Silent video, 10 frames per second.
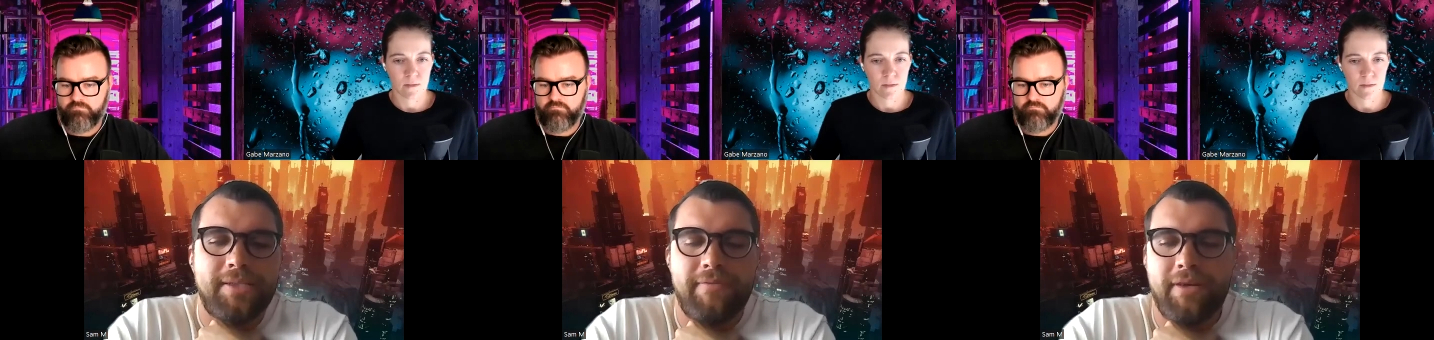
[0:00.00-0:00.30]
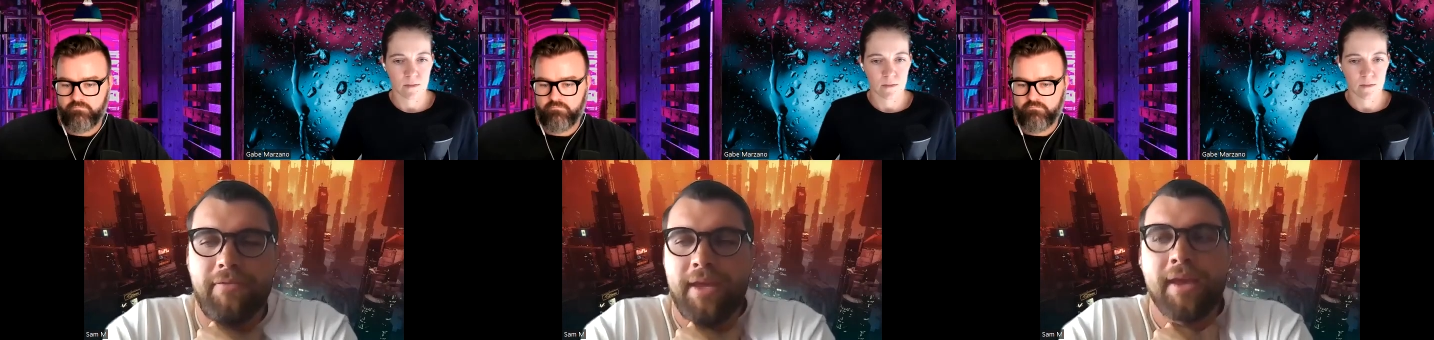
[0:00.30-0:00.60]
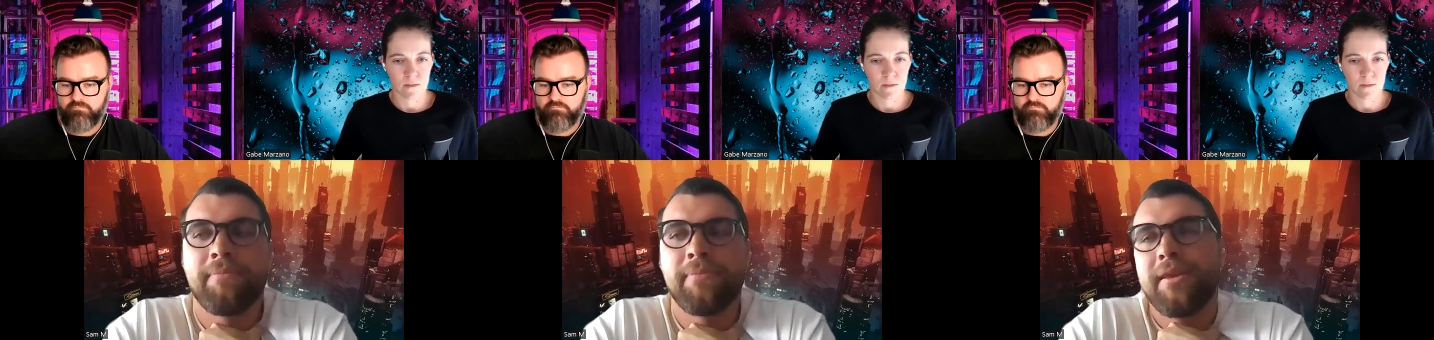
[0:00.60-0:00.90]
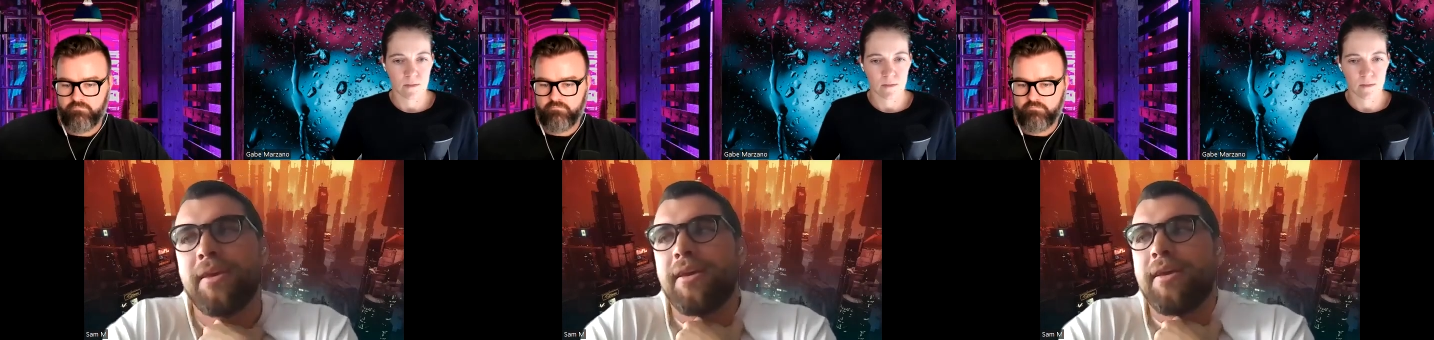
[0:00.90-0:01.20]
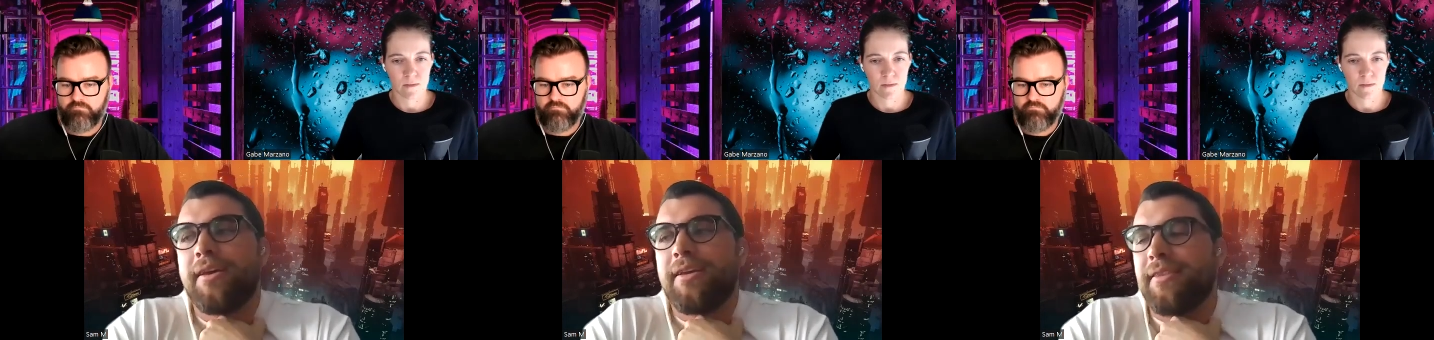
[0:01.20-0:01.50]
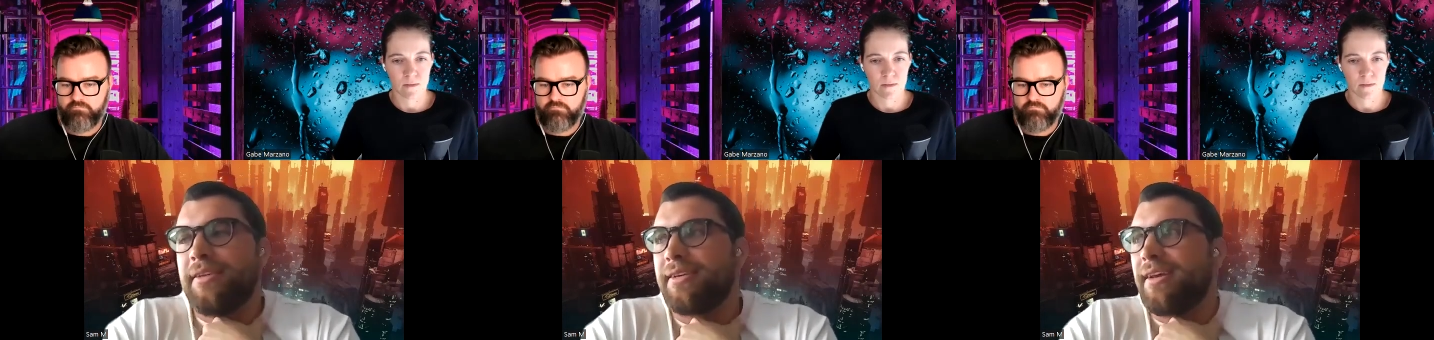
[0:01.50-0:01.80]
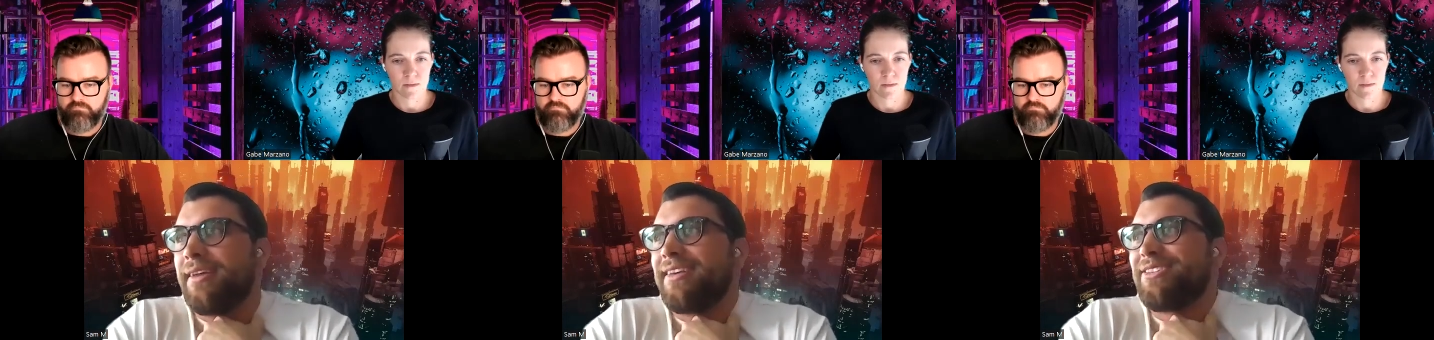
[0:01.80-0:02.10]
Speaker 1: activity on there.
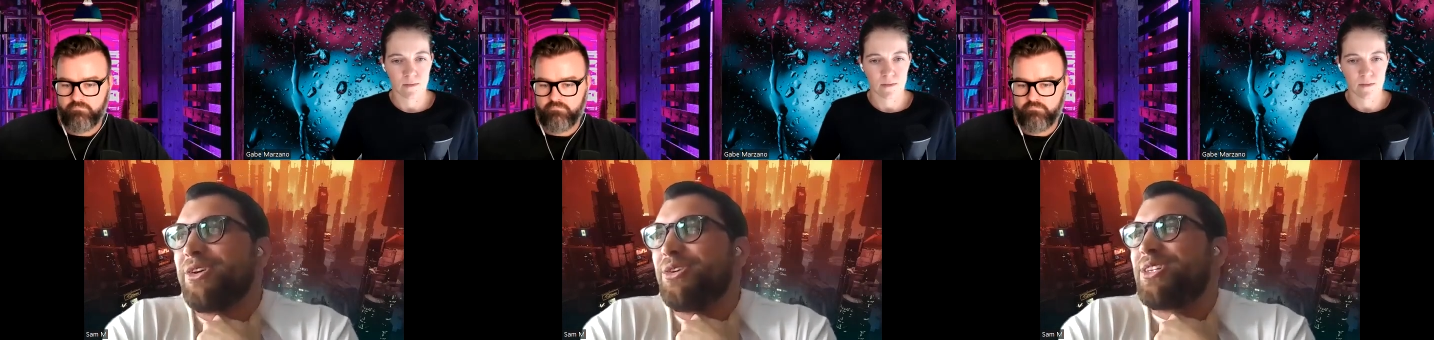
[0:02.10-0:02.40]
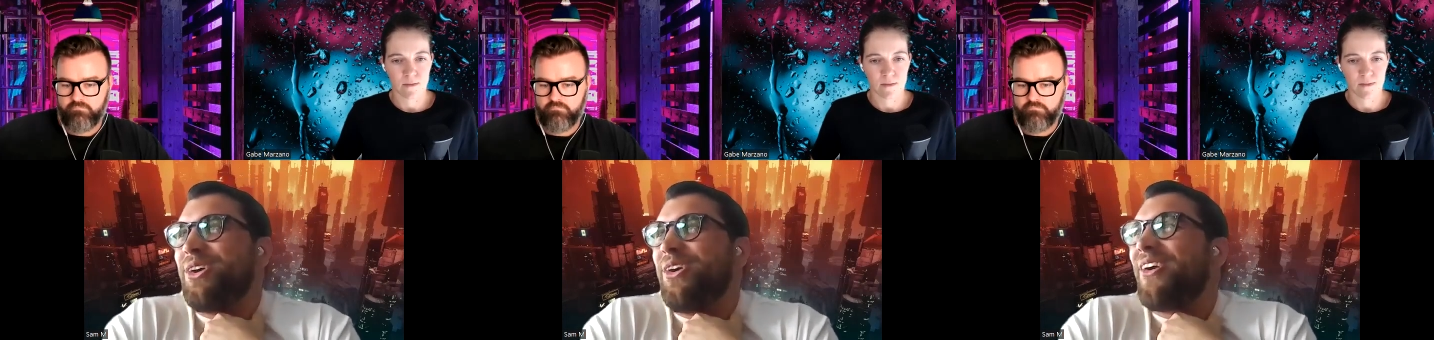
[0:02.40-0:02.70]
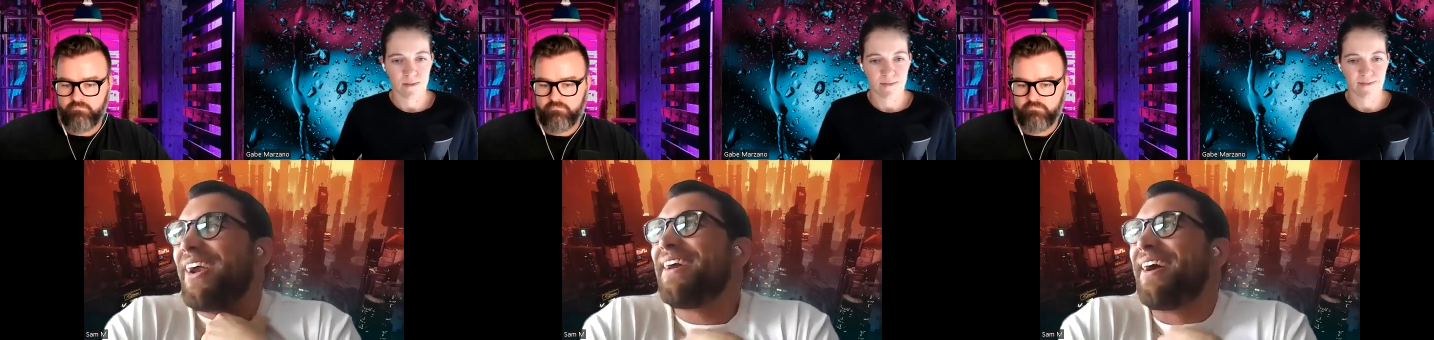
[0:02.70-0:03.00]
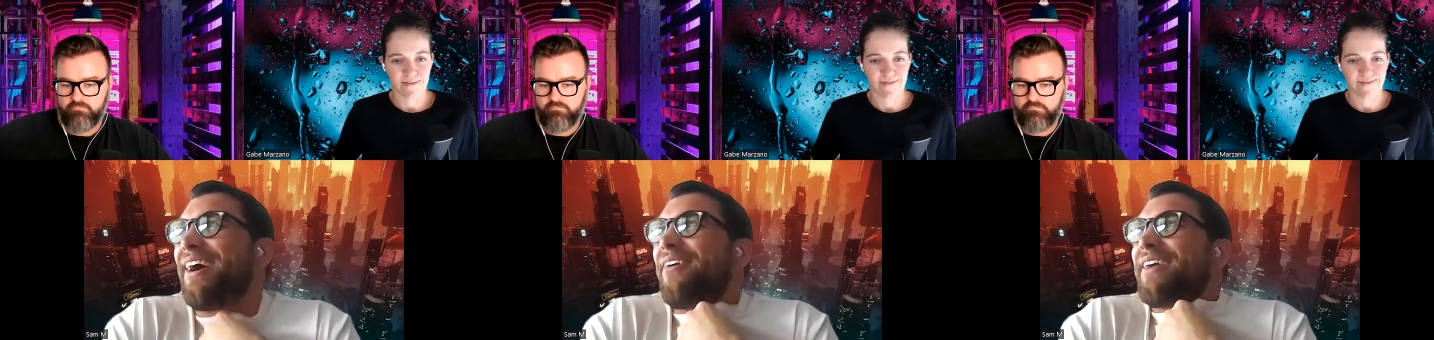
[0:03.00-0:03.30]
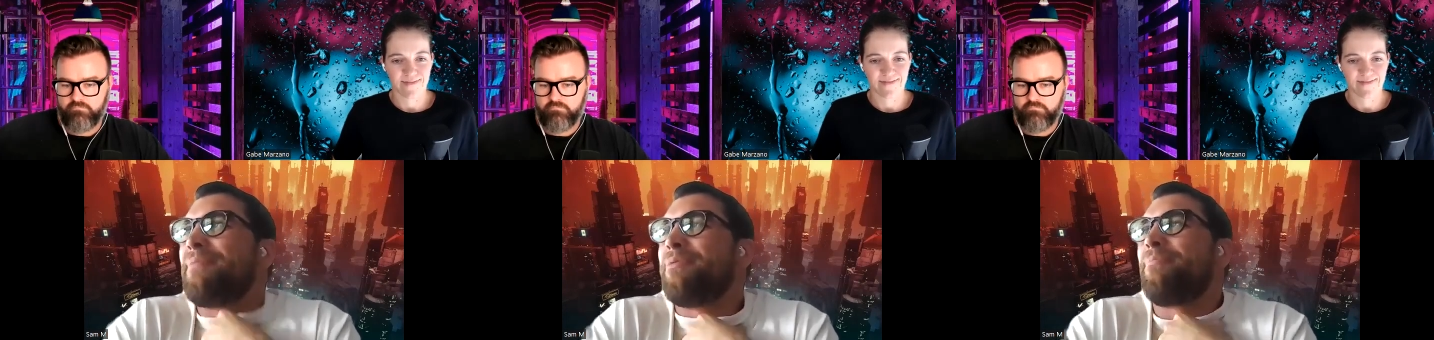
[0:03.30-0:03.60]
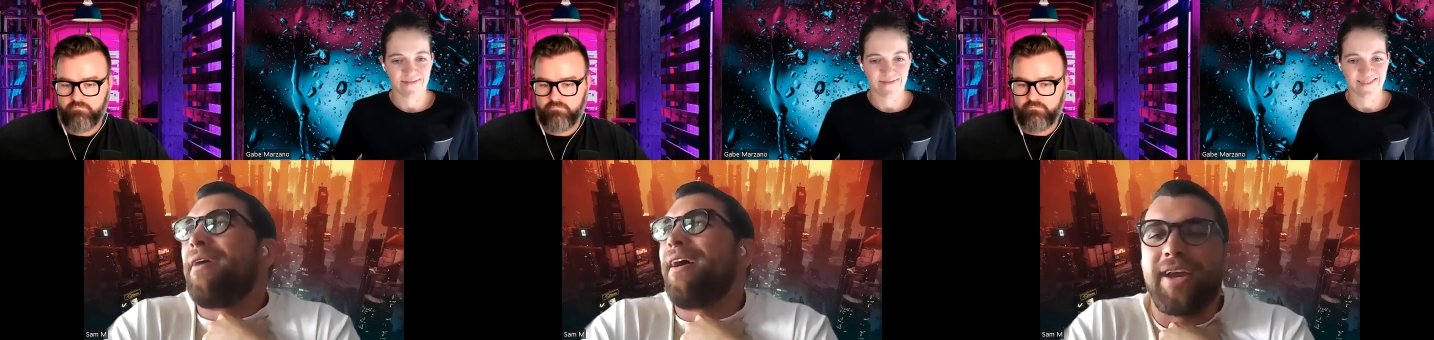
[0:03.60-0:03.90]
There's a there's a good story. I'll keep it